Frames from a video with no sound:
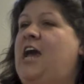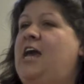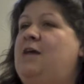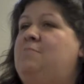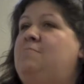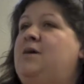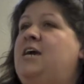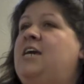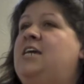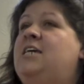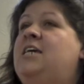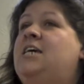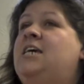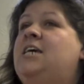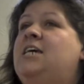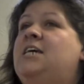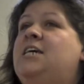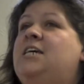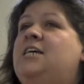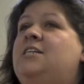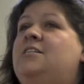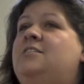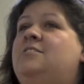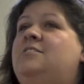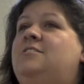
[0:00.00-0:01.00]
and my
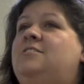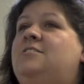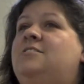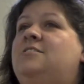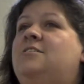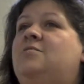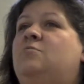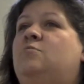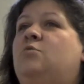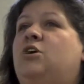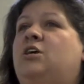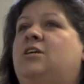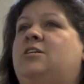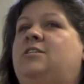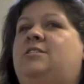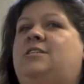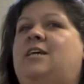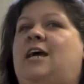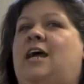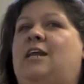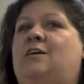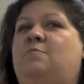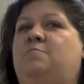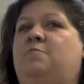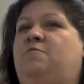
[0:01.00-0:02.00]
kids were
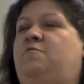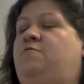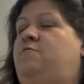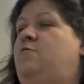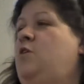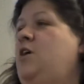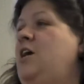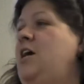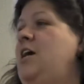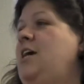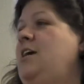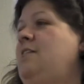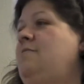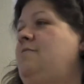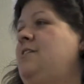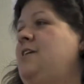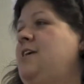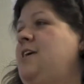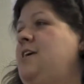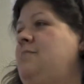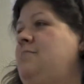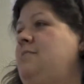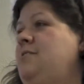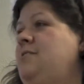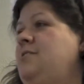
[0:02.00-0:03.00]
ecstatic before I even
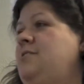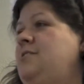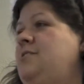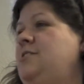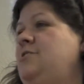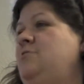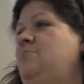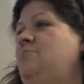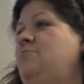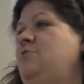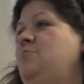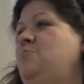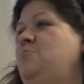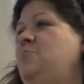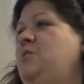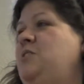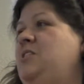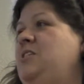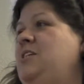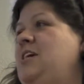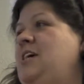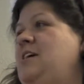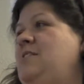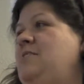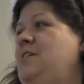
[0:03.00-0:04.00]
came into the room with
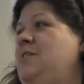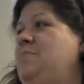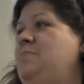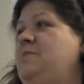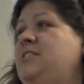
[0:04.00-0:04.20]
me.